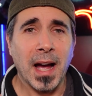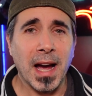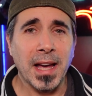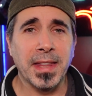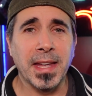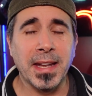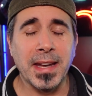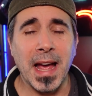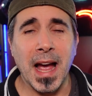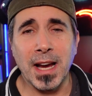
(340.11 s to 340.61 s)
I
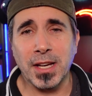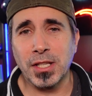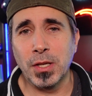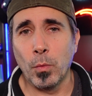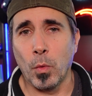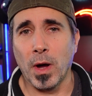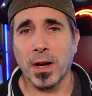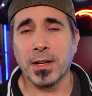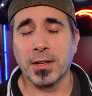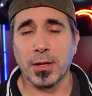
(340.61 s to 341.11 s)
then actually
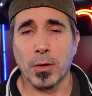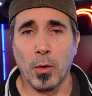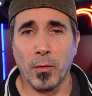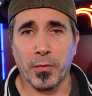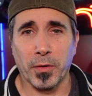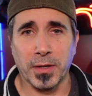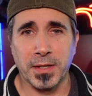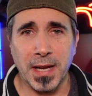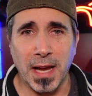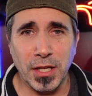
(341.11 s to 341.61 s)
wanted to go
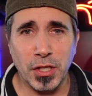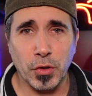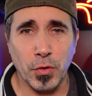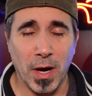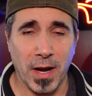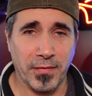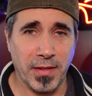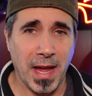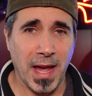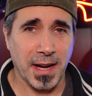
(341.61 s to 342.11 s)
for a test
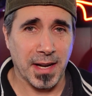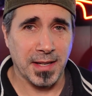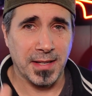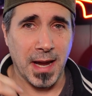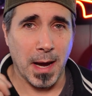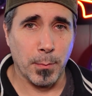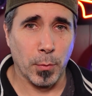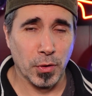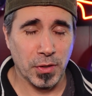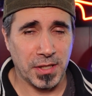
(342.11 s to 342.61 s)
drive. They had a
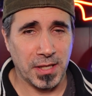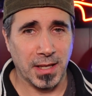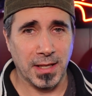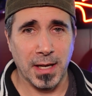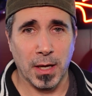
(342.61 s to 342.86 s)
demo sitting